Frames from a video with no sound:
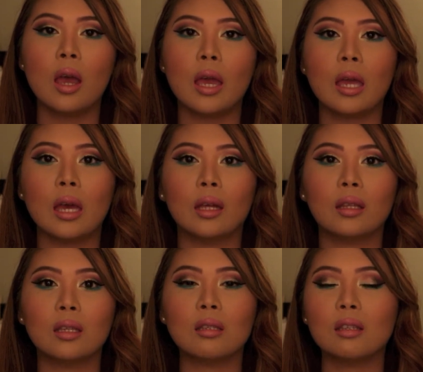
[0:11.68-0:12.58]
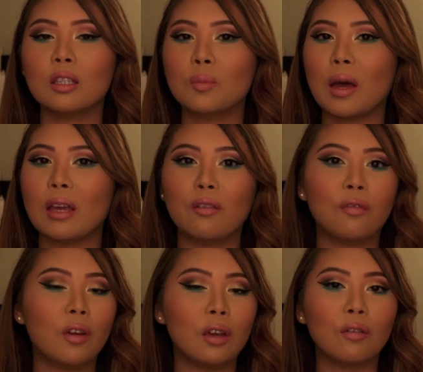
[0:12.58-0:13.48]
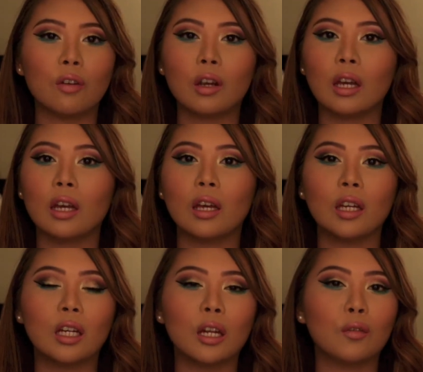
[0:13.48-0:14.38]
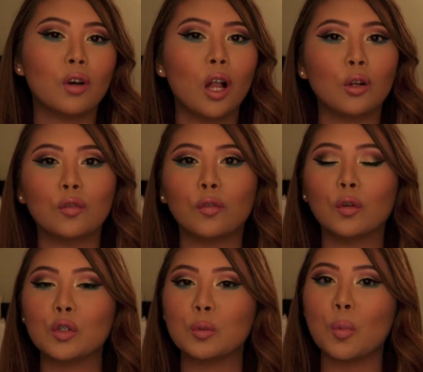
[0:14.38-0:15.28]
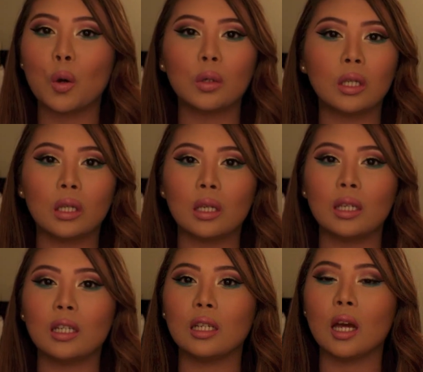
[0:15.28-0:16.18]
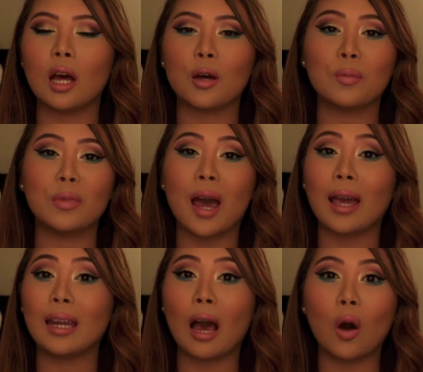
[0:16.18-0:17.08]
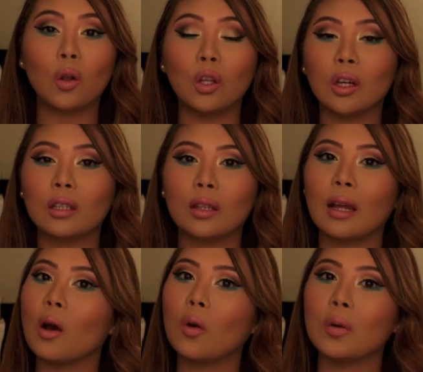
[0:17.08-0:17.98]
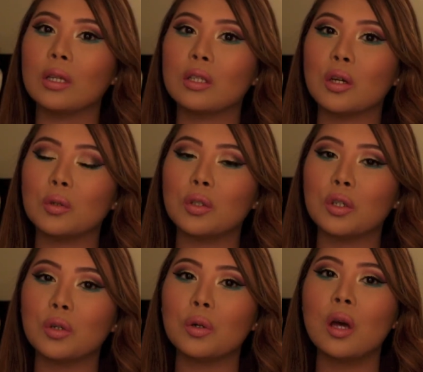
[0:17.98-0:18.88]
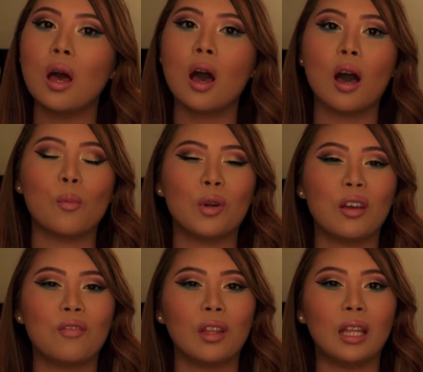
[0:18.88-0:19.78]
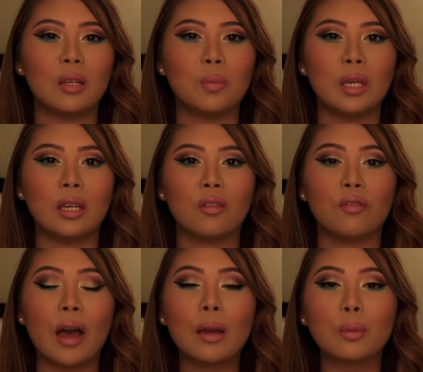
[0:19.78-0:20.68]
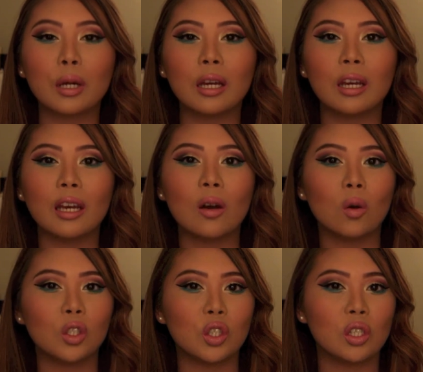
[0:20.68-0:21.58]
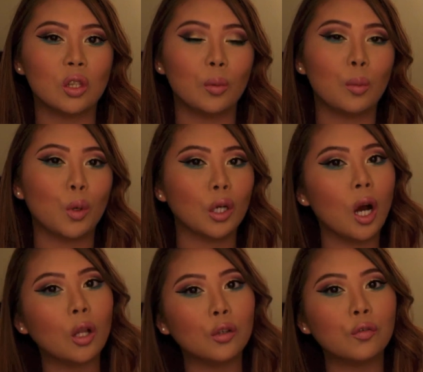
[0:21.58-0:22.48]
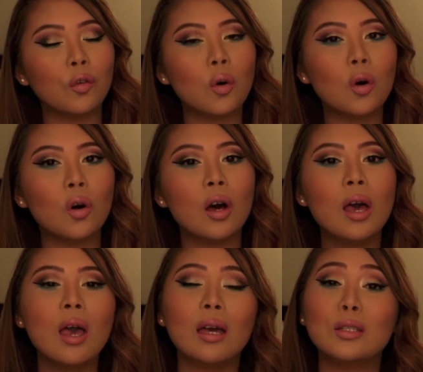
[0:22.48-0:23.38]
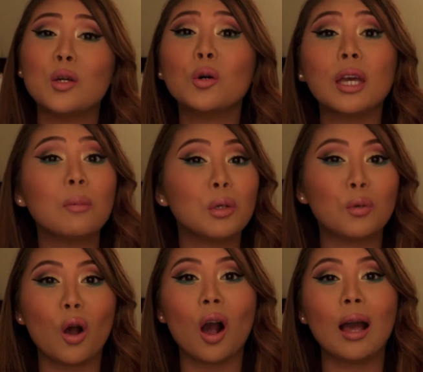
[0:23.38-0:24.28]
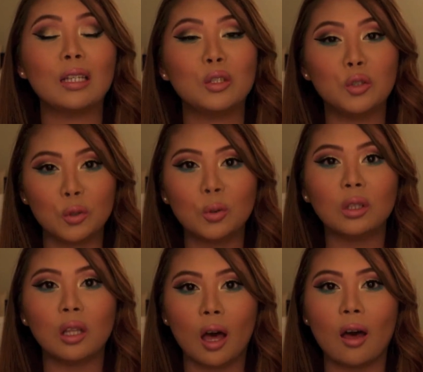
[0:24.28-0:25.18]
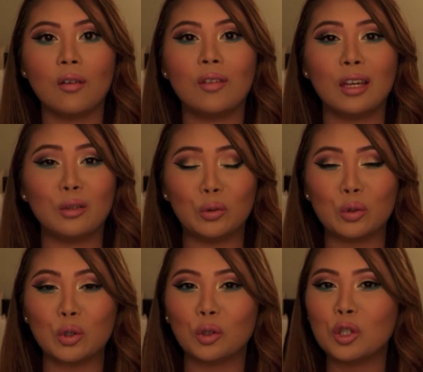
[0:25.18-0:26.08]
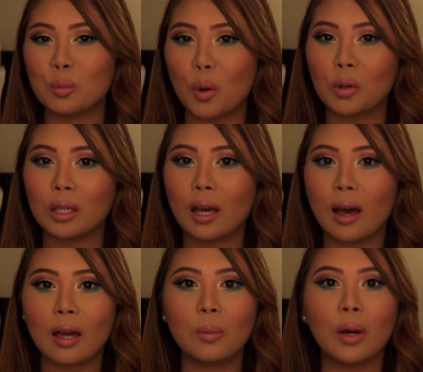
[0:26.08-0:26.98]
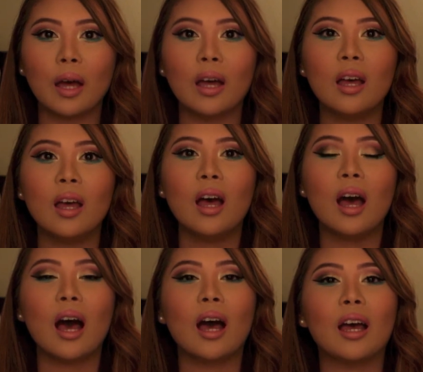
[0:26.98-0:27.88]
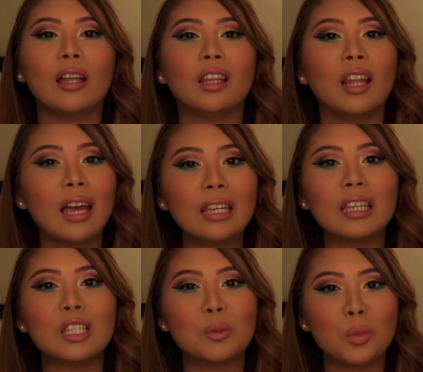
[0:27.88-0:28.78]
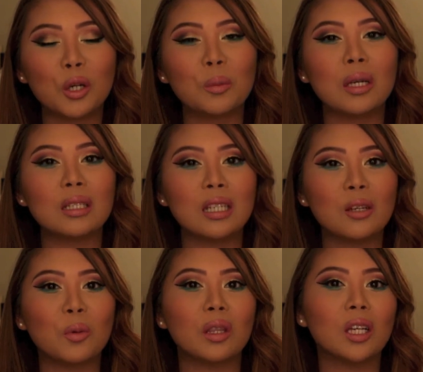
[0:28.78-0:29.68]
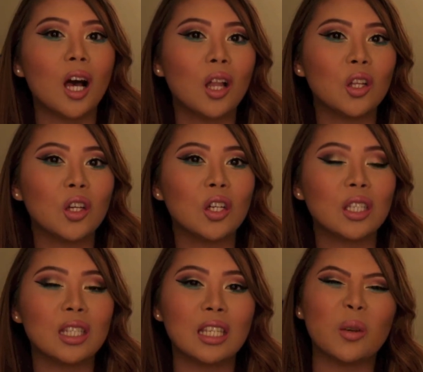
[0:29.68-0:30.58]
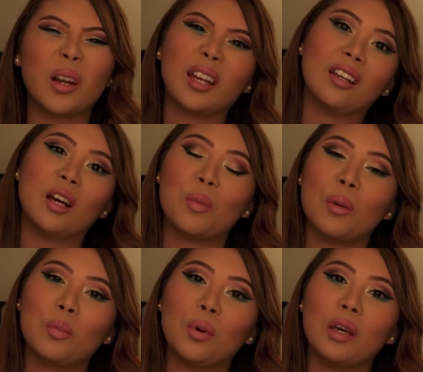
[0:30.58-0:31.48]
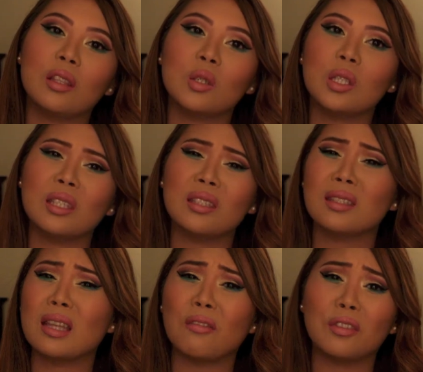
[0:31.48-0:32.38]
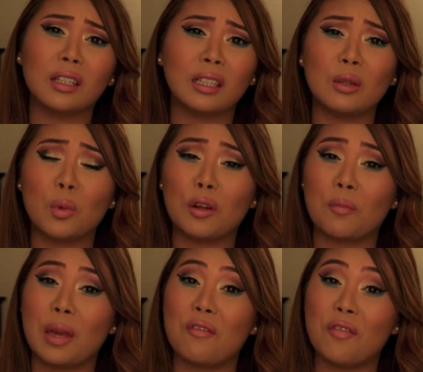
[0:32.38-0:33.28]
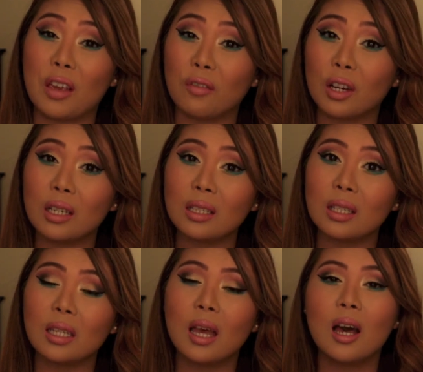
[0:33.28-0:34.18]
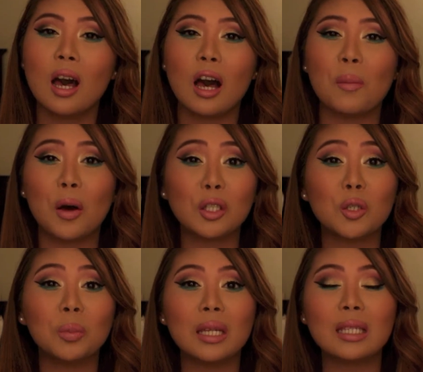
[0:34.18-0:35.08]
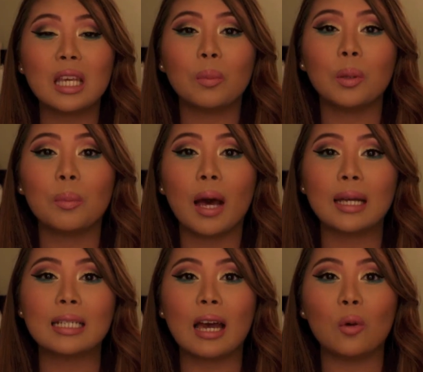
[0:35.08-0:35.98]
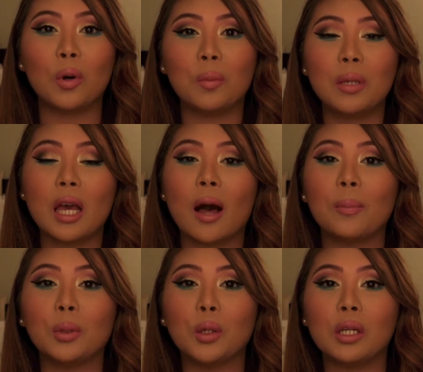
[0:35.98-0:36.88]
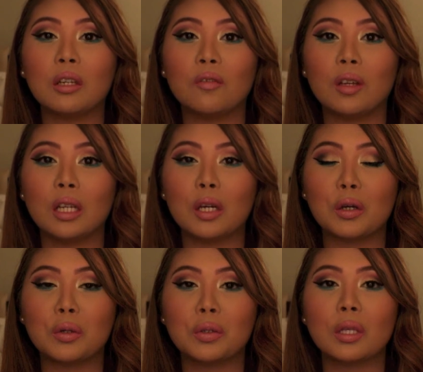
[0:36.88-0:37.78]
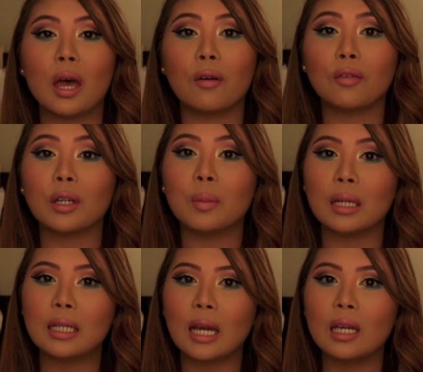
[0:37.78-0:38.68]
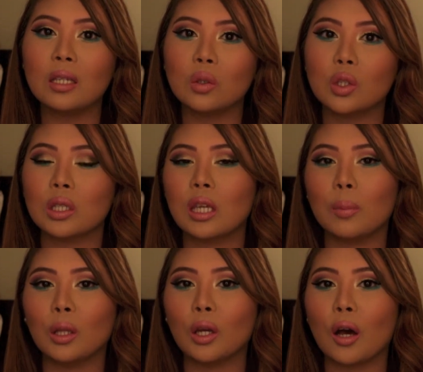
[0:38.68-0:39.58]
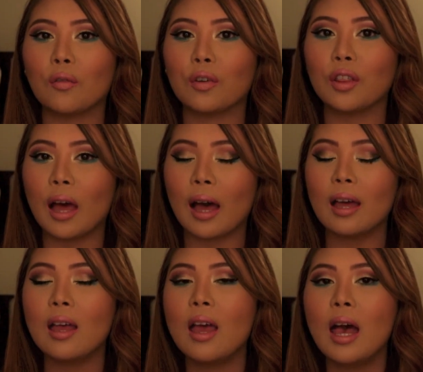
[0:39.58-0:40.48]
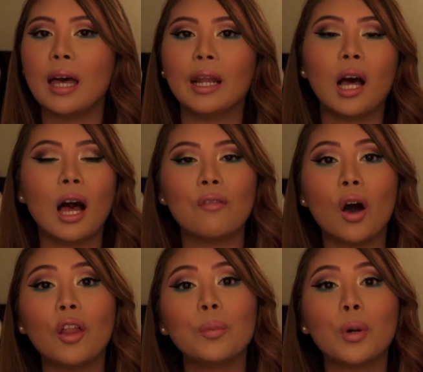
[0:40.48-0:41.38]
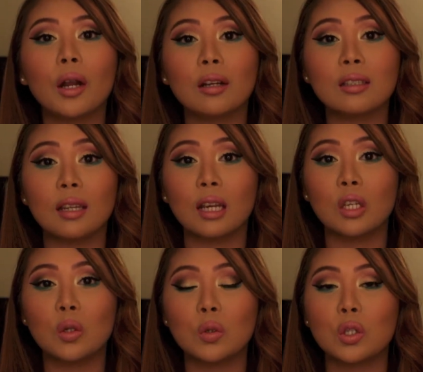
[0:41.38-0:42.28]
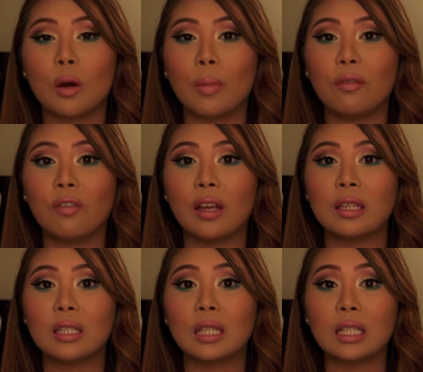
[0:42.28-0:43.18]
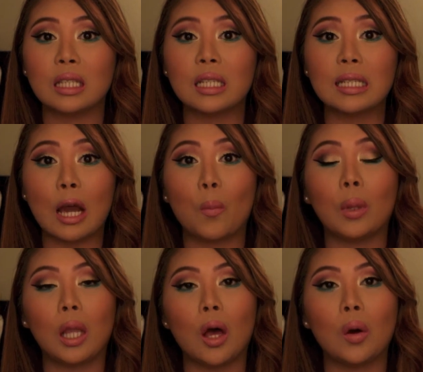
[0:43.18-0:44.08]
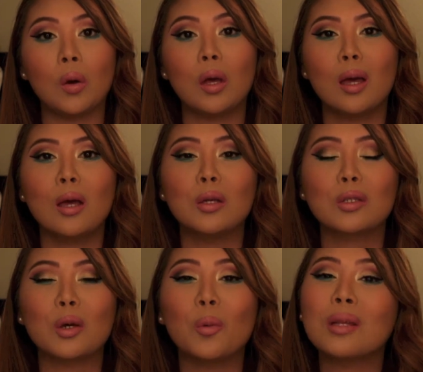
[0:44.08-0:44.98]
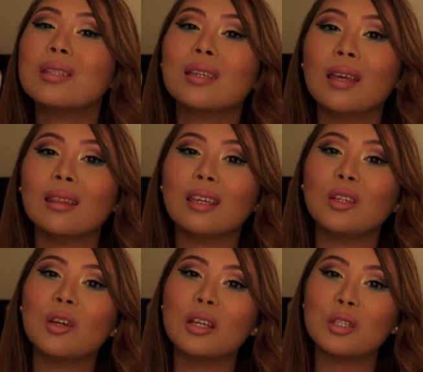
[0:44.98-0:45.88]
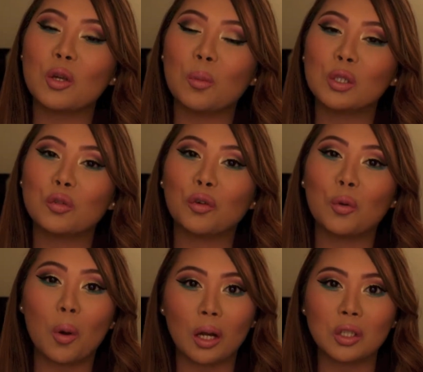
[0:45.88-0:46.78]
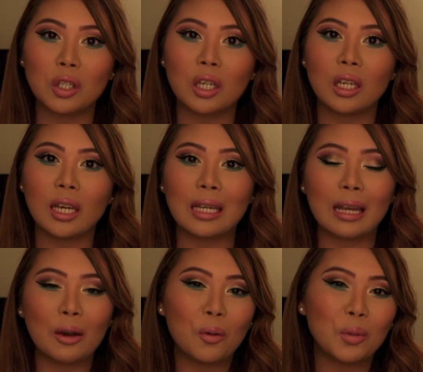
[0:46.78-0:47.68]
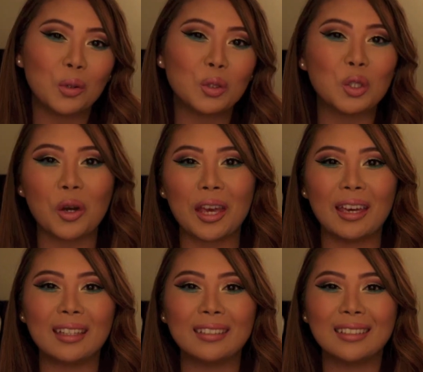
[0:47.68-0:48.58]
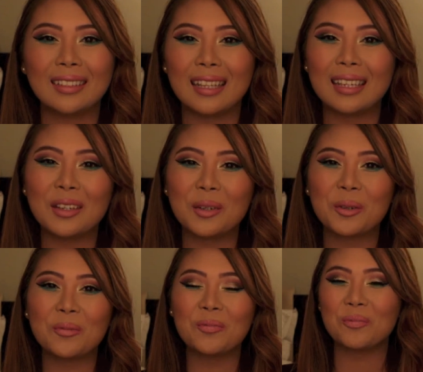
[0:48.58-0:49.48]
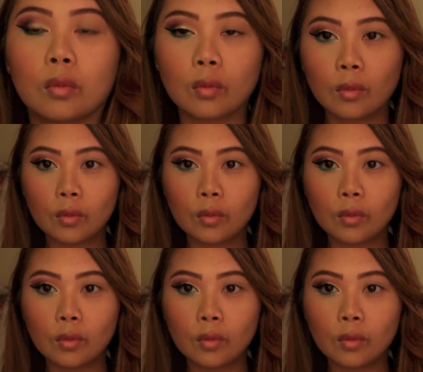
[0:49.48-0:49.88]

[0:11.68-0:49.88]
And this is my favorite kind of colorful, smoky night out look that I always go to when I feel like being vibrant or just a little bit more colorful. And don't get me wrong, I do love a neutral smoky eye, but I like experimenting with colors and seeing what I can come up with. So this is definitely one of my favorites. Also, please keep in mind, I will be uploading videos every Monday, so just keep a lookout for that. And I'll have all the products that I used on my face listed down below. So once again, thank you guys so much for watching, and I hope you enjoy it. Thank you. Bye.